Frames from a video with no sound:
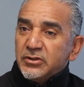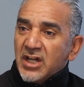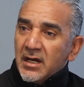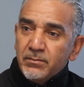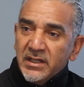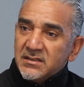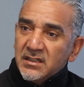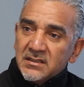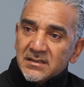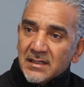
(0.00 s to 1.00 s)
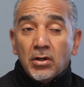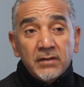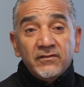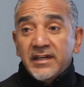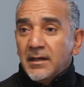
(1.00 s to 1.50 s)
truck metrics,
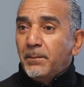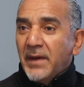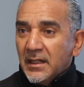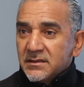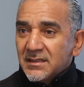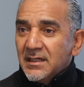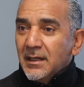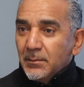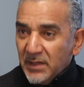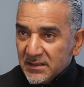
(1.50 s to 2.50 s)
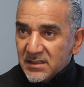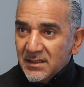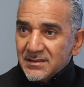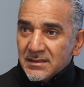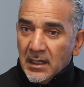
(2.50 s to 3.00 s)
conveyor belt
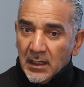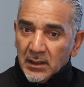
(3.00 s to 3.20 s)
metrics.